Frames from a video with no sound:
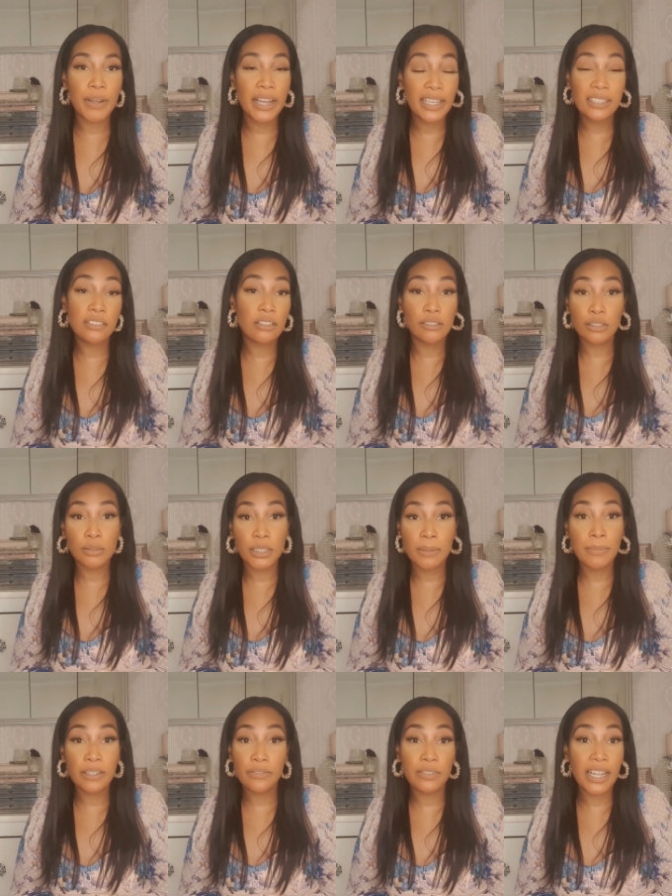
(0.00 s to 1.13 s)
I can talk to
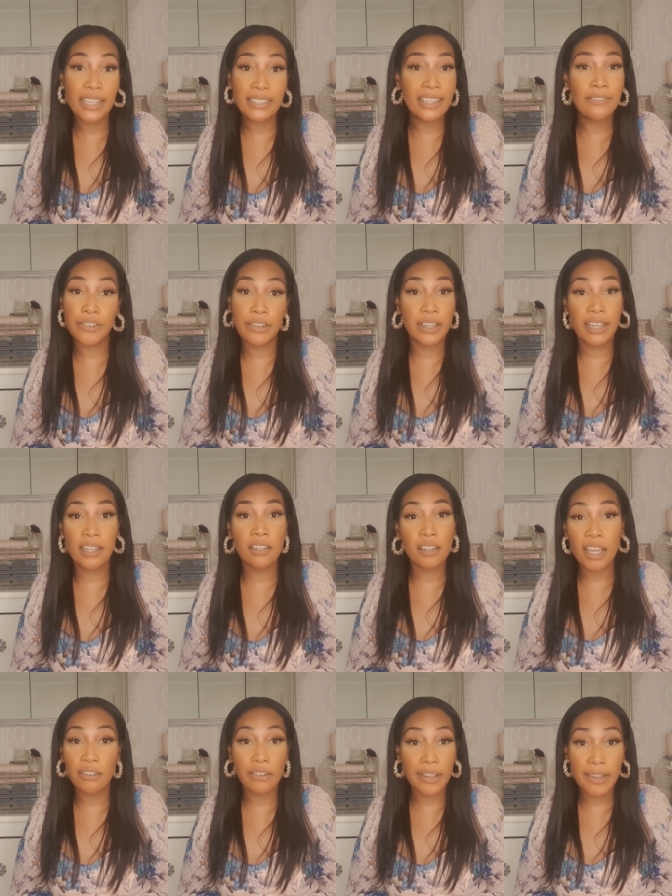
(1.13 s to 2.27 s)
somebody like never again.
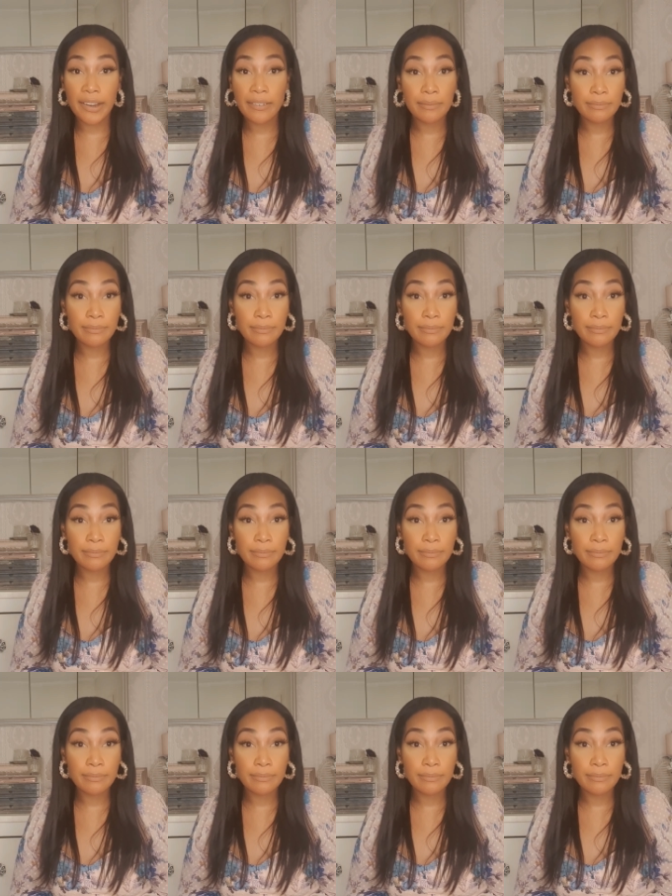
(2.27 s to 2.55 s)
I don't care.